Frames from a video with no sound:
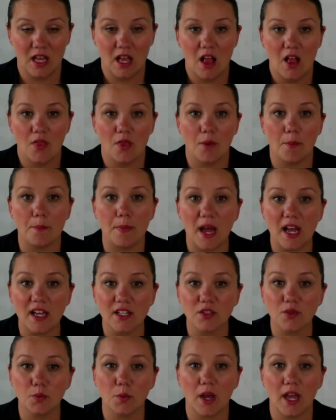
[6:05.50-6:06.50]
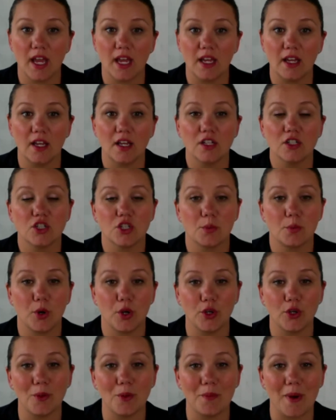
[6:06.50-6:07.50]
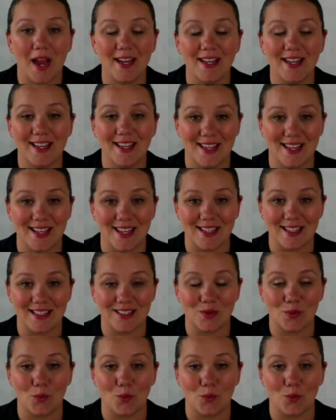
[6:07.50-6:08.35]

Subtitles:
The best way to put your mind at ease